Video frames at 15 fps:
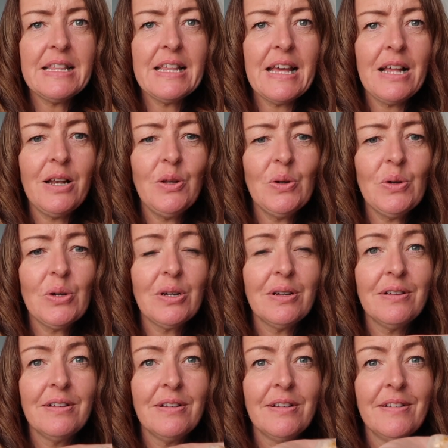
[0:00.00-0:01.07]
there, look,
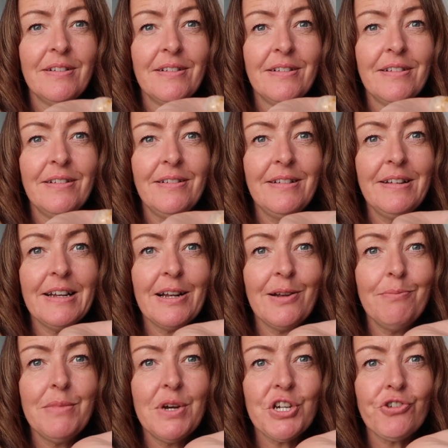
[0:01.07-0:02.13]
little
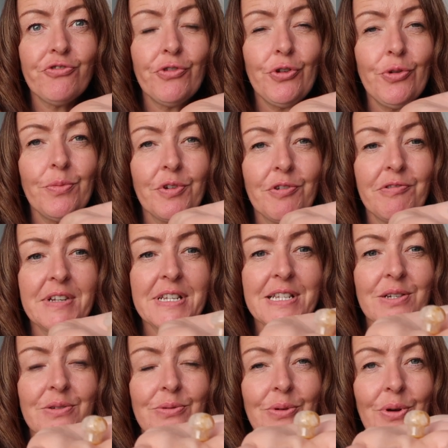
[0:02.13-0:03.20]
mushroom
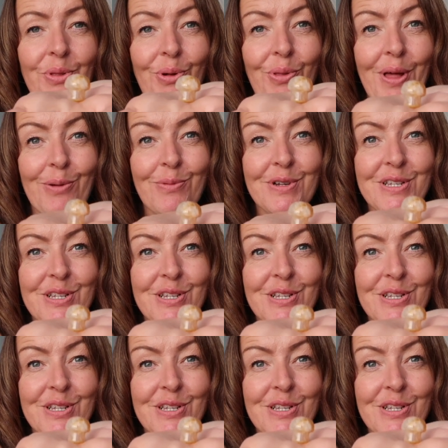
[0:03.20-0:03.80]
crystal. I thought that was